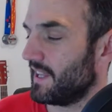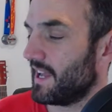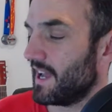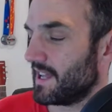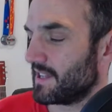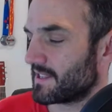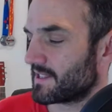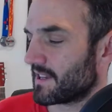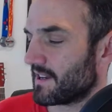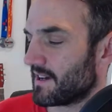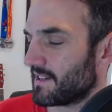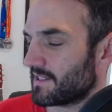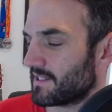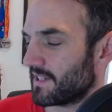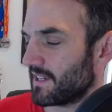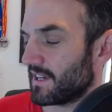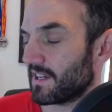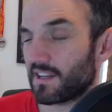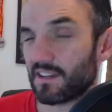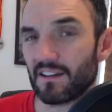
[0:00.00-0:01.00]

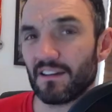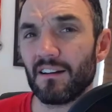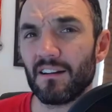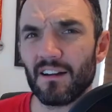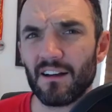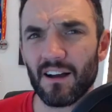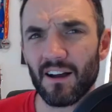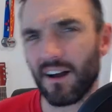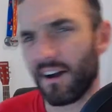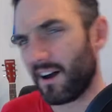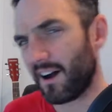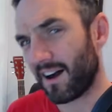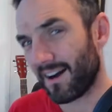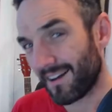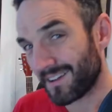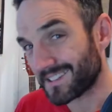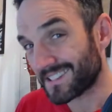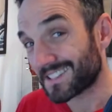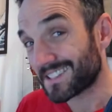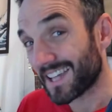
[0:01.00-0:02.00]
Antarctic, a
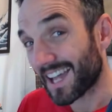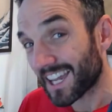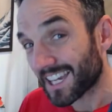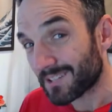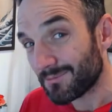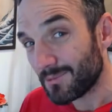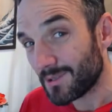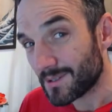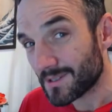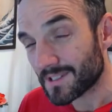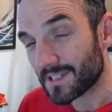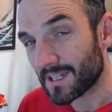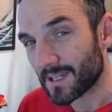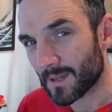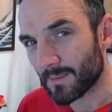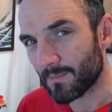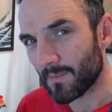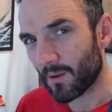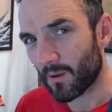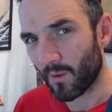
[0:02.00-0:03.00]
heart attack
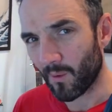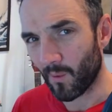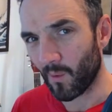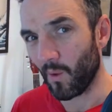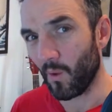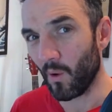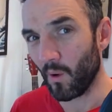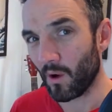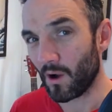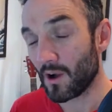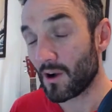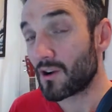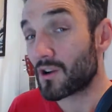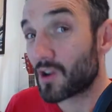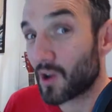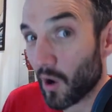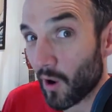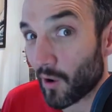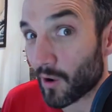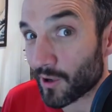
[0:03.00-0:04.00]
museum, or
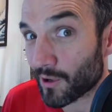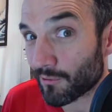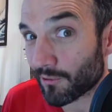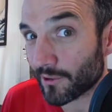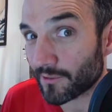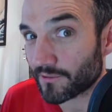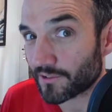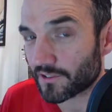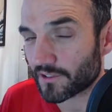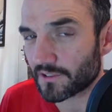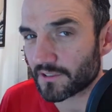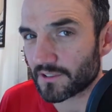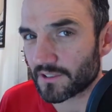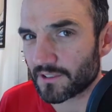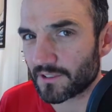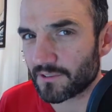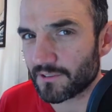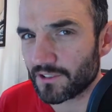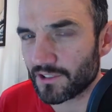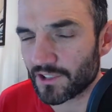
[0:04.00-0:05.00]
cockroach
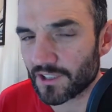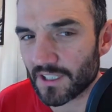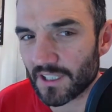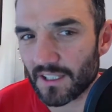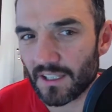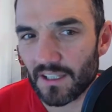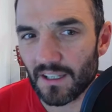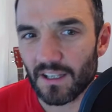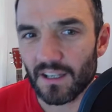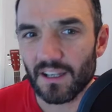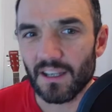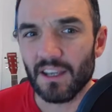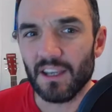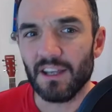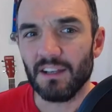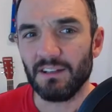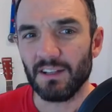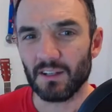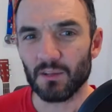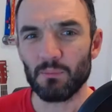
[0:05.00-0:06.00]
sushi?
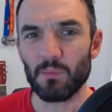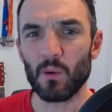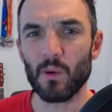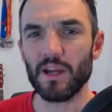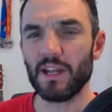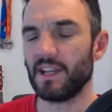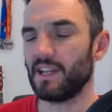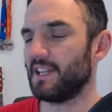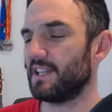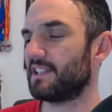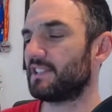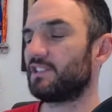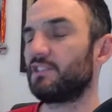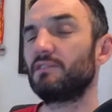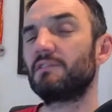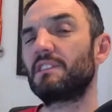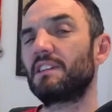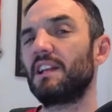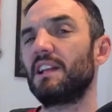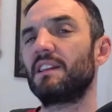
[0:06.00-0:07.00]
Now, the point is,
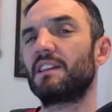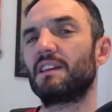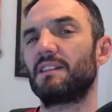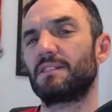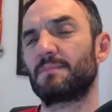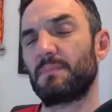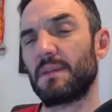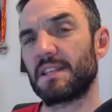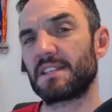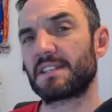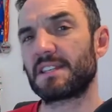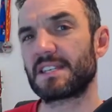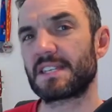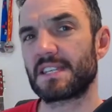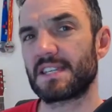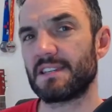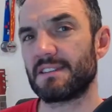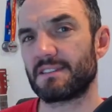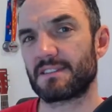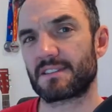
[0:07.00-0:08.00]
you'd think those
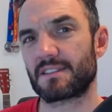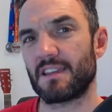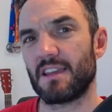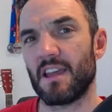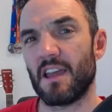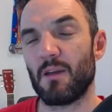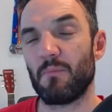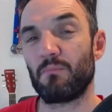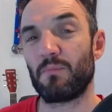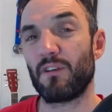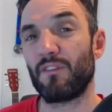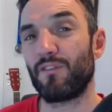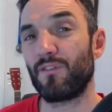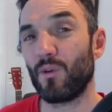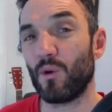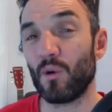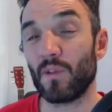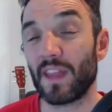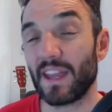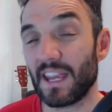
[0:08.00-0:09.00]
businesses,
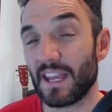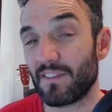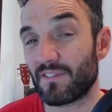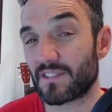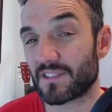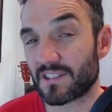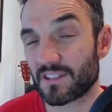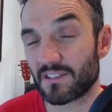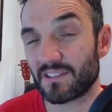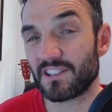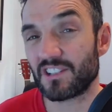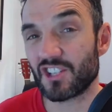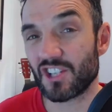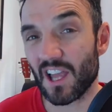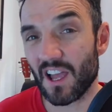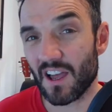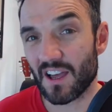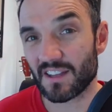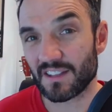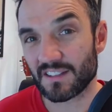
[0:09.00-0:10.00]
before they even stood a
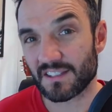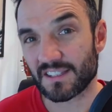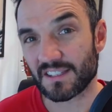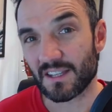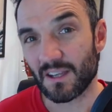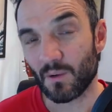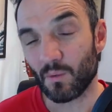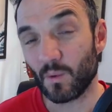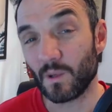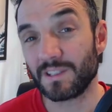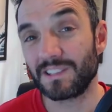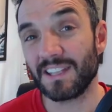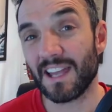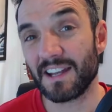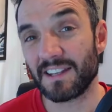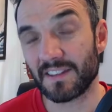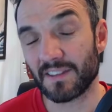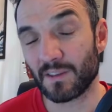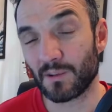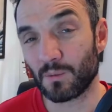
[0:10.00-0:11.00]
chance, were
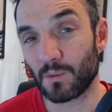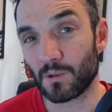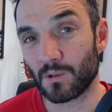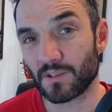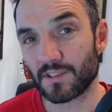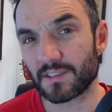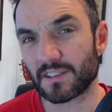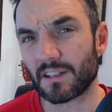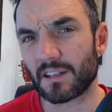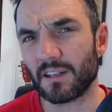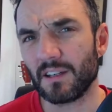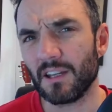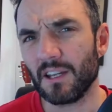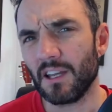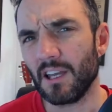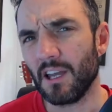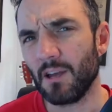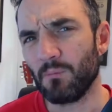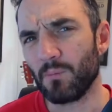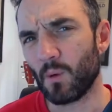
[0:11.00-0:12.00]
dead in the water.
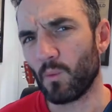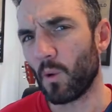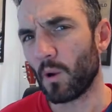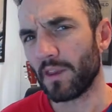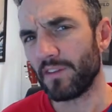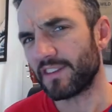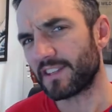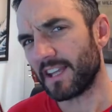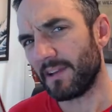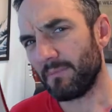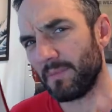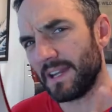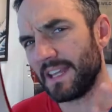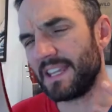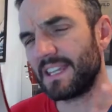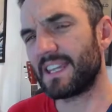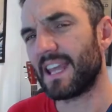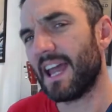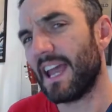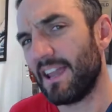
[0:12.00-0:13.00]
But what if somebody
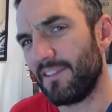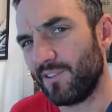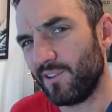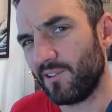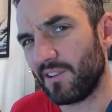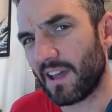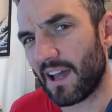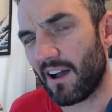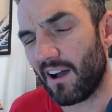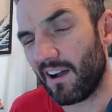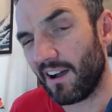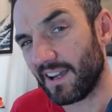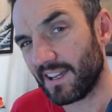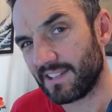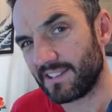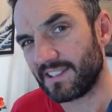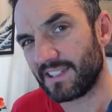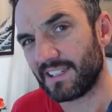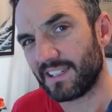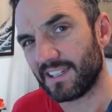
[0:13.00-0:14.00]
gave you that
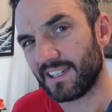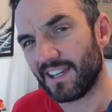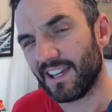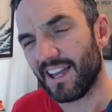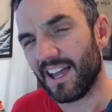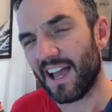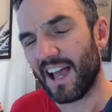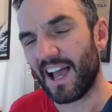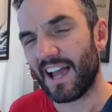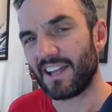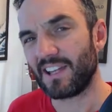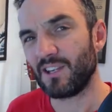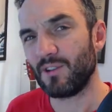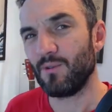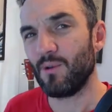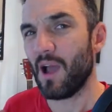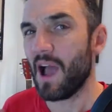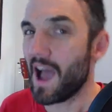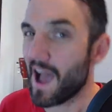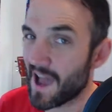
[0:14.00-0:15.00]
idea and
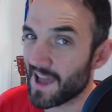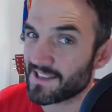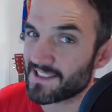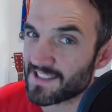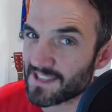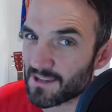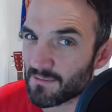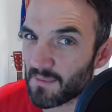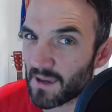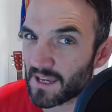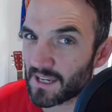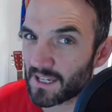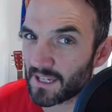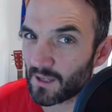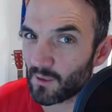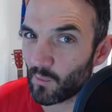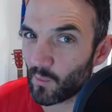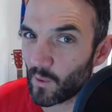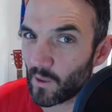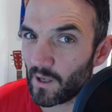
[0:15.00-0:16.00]
you had to make
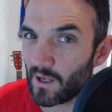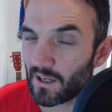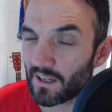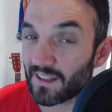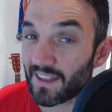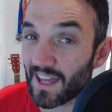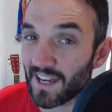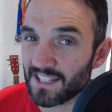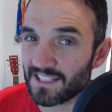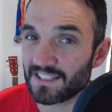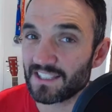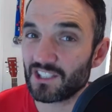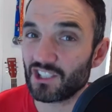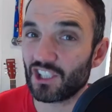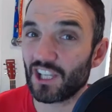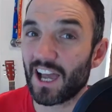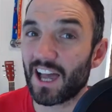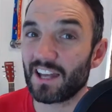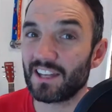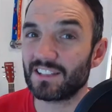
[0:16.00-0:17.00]
it work? That is the
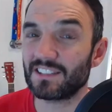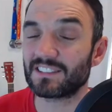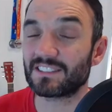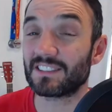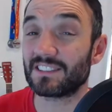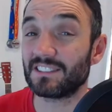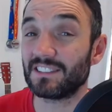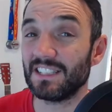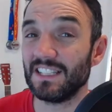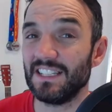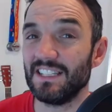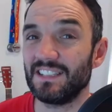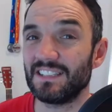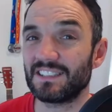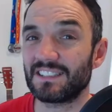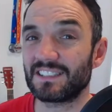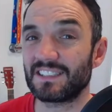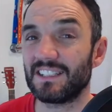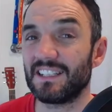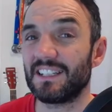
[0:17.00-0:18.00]
challenge that Tina
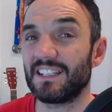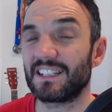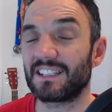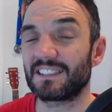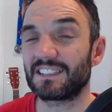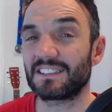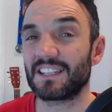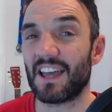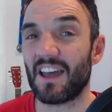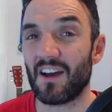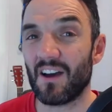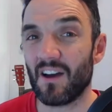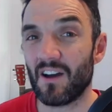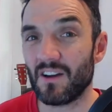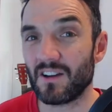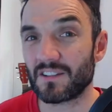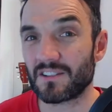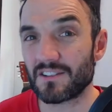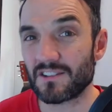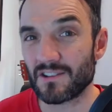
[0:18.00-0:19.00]
Seeling set
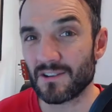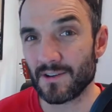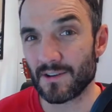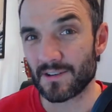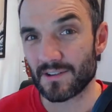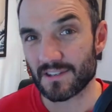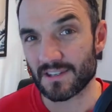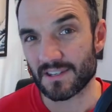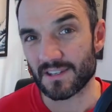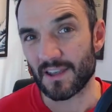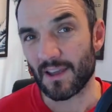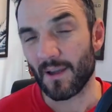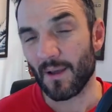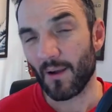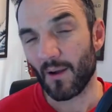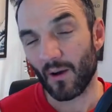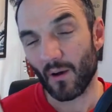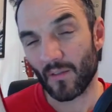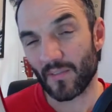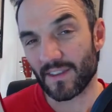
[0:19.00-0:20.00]
her students
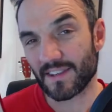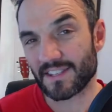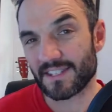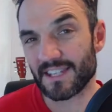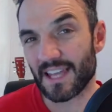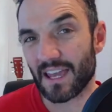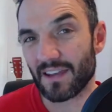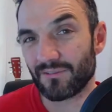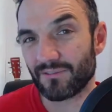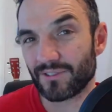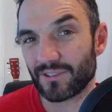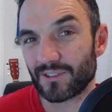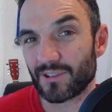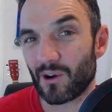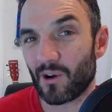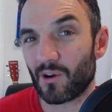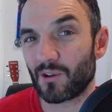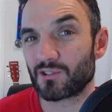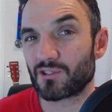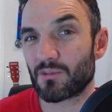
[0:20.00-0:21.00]
on the Stanford
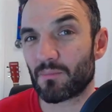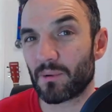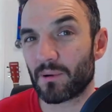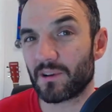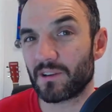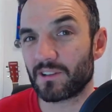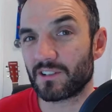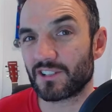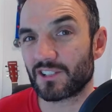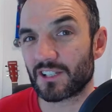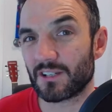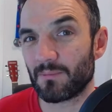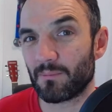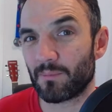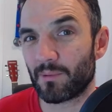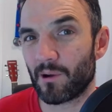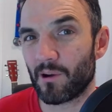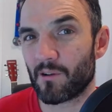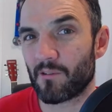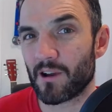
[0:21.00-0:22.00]
Entrepreneurship
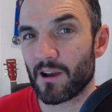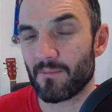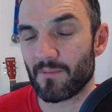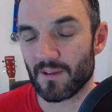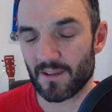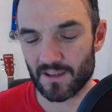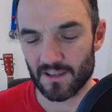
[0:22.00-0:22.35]
Program.